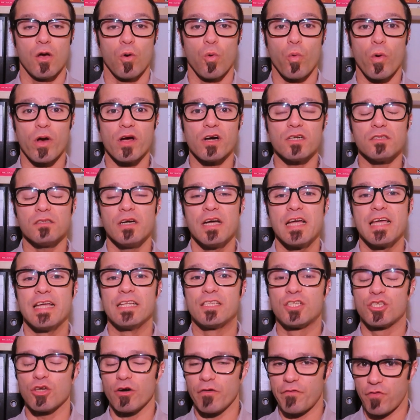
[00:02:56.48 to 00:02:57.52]
Well,
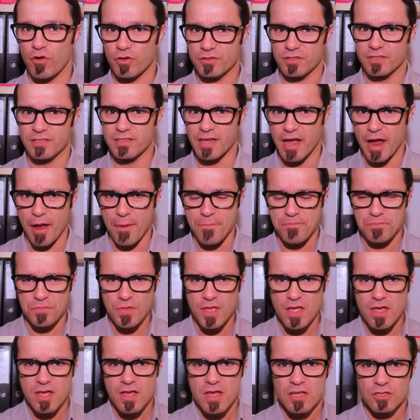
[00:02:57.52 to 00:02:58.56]
it's all for today.
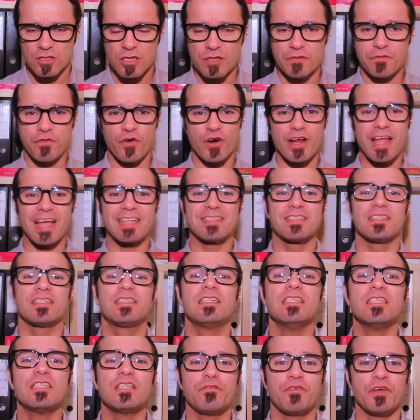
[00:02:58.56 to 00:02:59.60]
Don't forget to
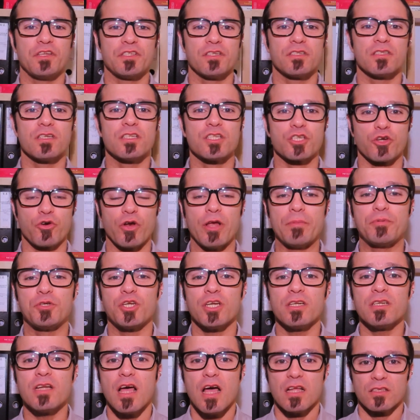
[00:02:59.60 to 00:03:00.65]
see the video
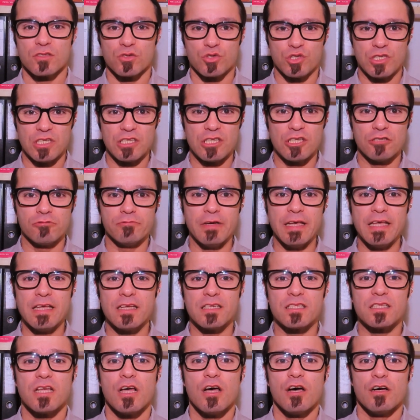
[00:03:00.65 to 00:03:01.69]
description to see the
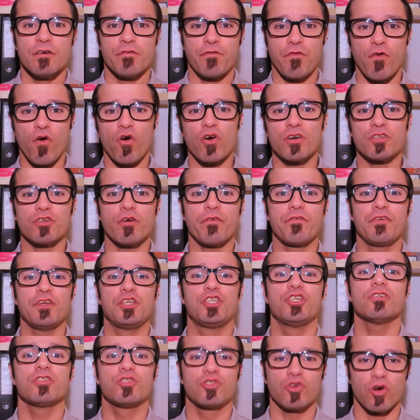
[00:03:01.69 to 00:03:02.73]
links for the
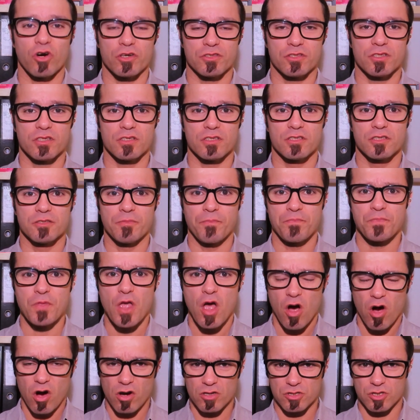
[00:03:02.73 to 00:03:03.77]
official sources.
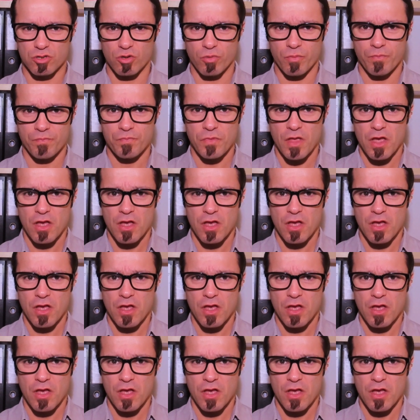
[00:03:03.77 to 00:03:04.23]
Also,